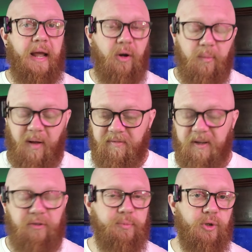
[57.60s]
and on my
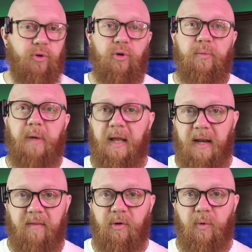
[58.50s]
Facebook group and
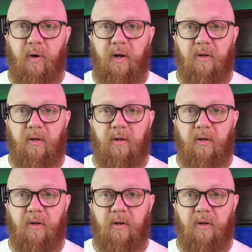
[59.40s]
everywhere